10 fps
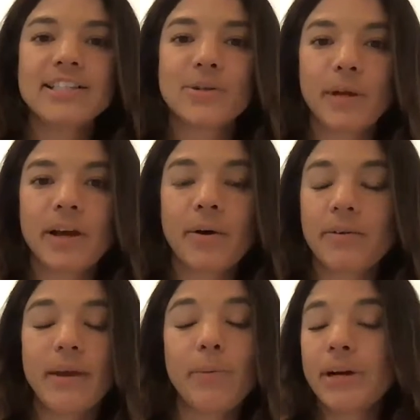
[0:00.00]
So we
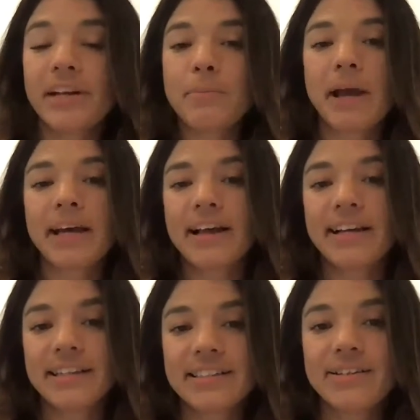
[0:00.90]
go. They weren't even my
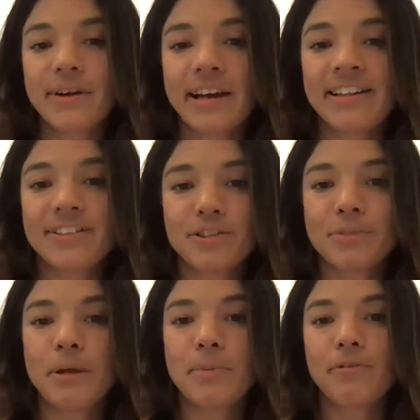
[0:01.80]
clients. Okay, these are
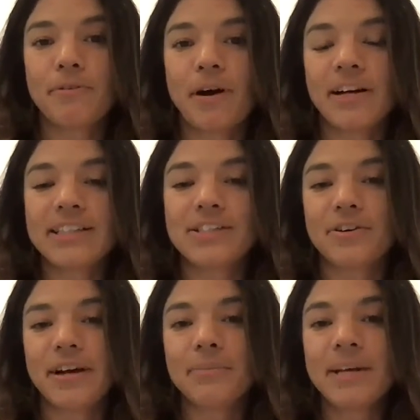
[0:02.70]
just people on Instagram.